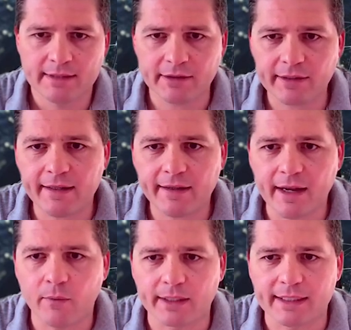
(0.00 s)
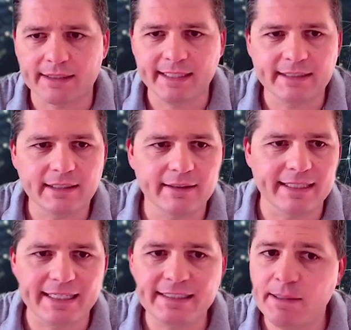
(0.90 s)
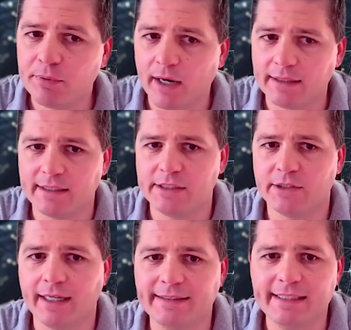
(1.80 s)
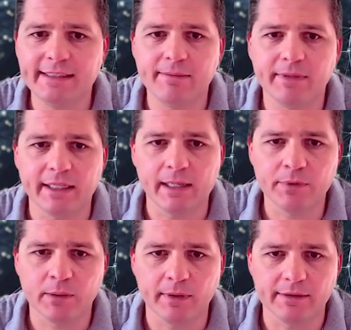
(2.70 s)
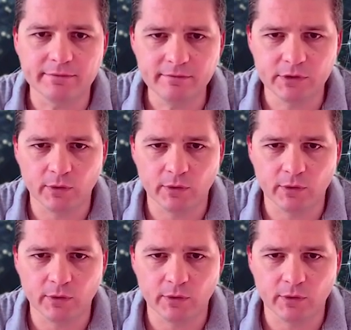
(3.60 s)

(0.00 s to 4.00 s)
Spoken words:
Segregating the network is a decently easy process your IT team can implement